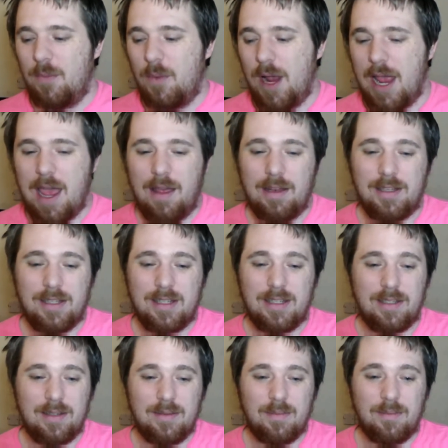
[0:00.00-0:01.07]
We had
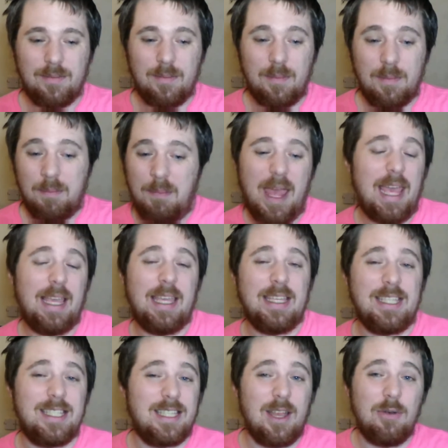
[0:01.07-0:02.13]
Becky
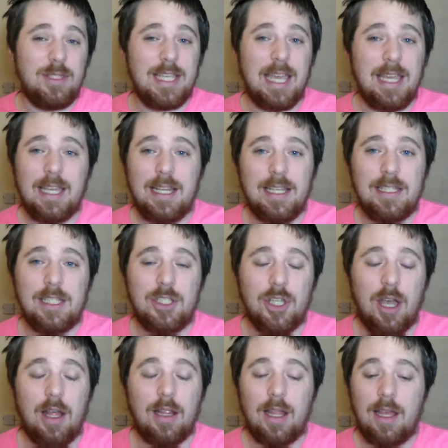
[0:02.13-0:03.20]
still taking it to
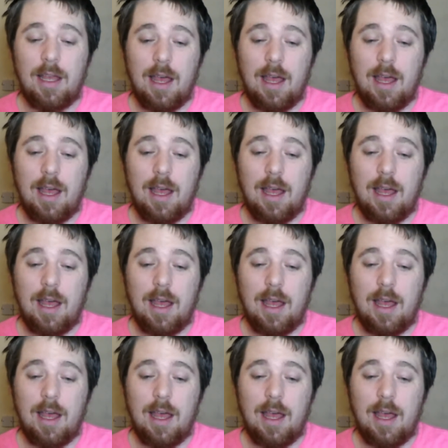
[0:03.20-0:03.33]
Charlotte.